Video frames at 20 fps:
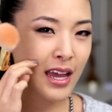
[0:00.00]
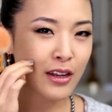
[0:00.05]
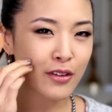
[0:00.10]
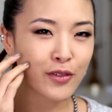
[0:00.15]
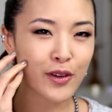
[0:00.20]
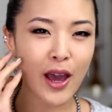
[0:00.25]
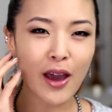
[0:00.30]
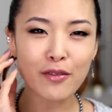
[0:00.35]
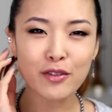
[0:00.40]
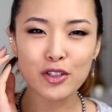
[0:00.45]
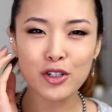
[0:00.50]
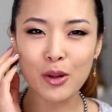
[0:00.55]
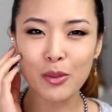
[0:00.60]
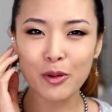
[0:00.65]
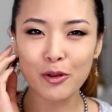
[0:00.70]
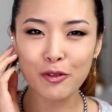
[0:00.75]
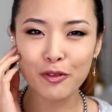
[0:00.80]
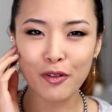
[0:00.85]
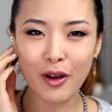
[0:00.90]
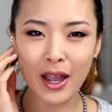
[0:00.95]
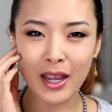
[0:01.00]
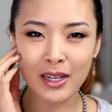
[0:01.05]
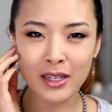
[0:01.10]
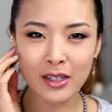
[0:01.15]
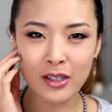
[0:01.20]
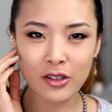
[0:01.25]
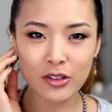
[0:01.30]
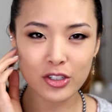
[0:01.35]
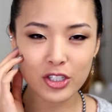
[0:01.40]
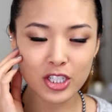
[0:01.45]
And if you have trouble
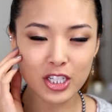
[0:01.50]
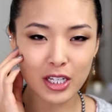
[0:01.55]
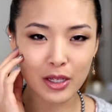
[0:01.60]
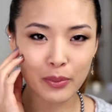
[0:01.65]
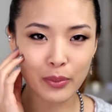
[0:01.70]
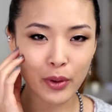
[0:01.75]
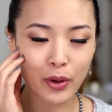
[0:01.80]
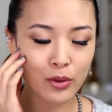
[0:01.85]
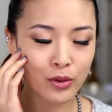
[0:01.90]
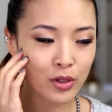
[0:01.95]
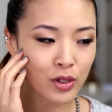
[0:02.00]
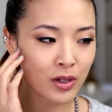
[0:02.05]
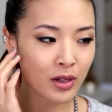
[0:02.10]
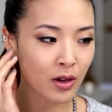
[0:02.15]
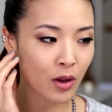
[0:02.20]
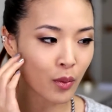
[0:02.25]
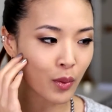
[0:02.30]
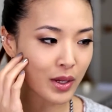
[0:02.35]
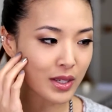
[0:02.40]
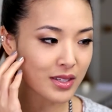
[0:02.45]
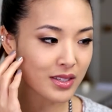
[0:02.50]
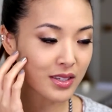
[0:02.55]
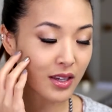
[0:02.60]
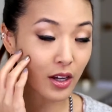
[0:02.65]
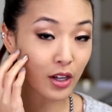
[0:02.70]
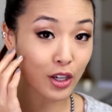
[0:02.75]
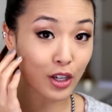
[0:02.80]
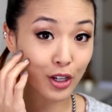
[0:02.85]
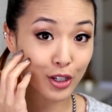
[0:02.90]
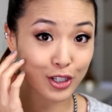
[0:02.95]
finding your cheekbone, you can always
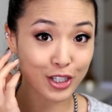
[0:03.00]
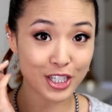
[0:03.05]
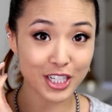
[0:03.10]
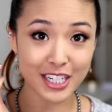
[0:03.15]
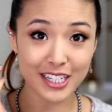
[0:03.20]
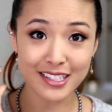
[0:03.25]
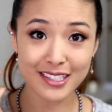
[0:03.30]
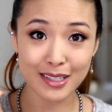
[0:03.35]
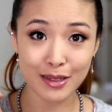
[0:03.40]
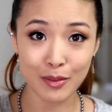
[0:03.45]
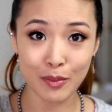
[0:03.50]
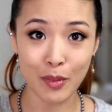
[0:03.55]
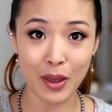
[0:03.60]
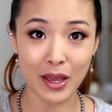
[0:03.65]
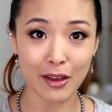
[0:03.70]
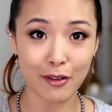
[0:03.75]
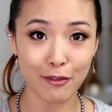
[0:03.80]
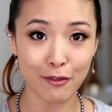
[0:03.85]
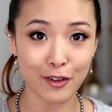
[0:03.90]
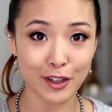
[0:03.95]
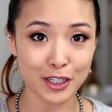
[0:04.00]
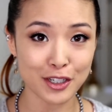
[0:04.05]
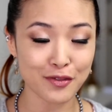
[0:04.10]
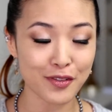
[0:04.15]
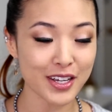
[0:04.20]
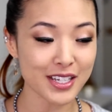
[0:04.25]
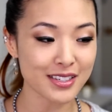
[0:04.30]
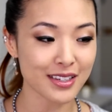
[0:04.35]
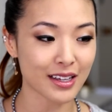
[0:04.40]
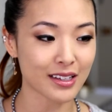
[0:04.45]
suck your cheeks in and make a fish
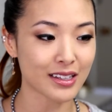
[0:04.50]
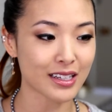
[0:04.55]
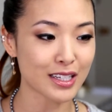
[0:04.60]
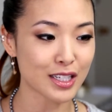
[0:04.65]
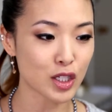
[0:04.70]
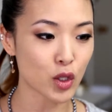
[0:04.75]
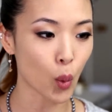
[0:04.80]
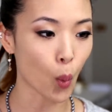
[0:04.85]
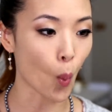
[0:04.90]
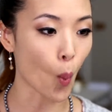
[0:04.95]
face like this.